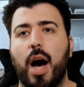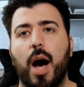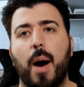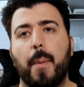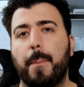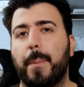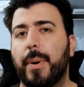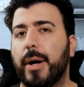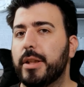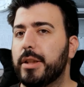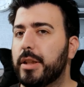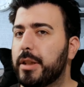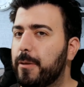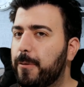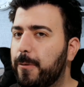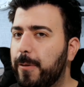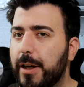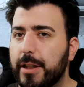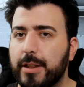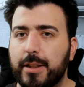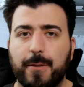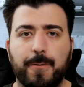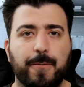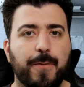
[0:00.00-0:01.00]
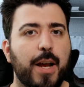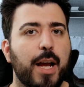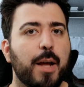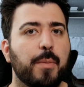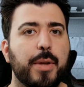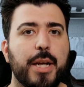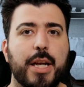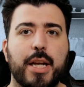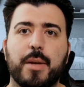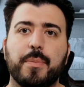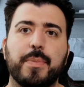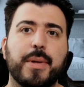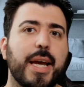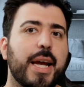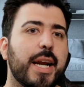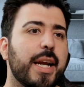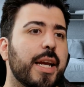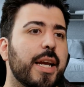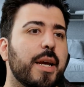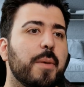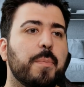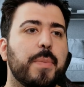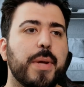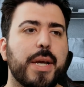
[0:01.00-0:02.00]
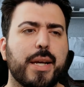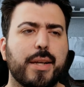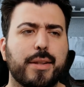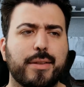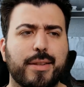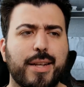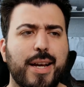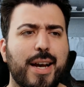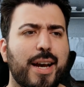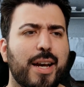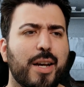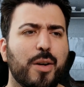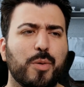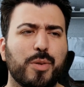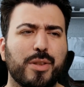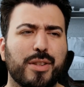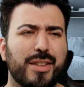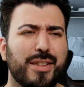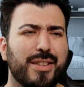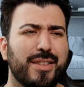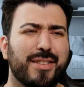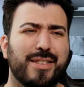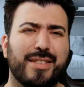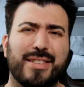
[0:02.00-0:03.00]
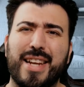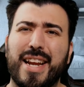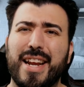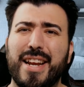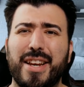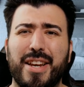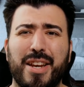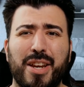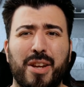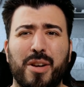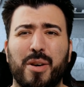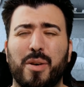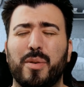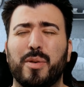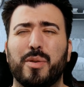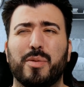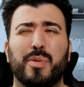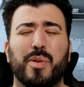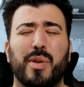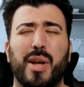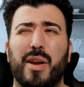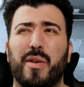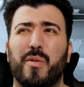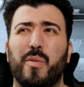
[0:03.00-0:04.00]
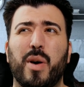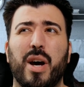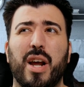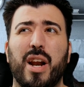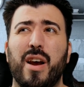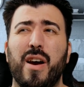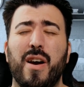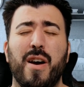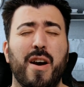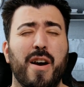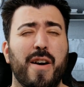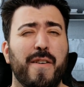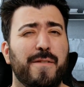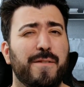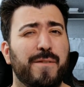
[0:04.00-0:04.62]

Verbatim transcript: A bunch of friends and family end up getting it because yeah, it was an insane deal. It was like what